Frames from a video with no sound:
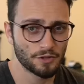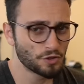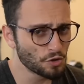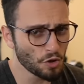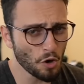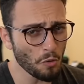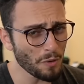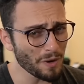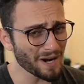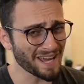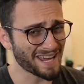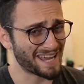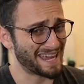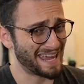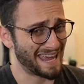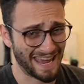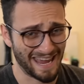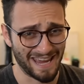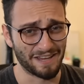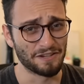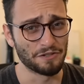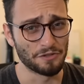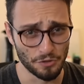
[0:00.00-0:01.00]
You know what I
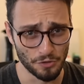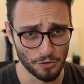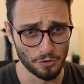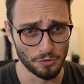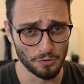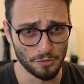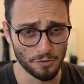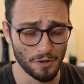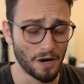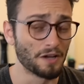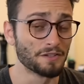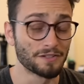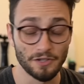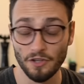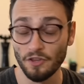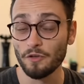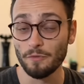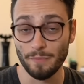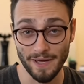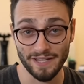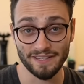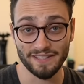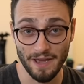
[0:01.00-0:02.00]
can't do until
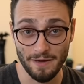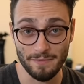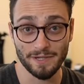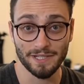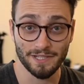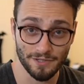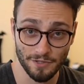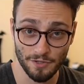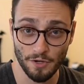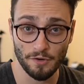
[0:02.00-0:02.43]
the pandemic is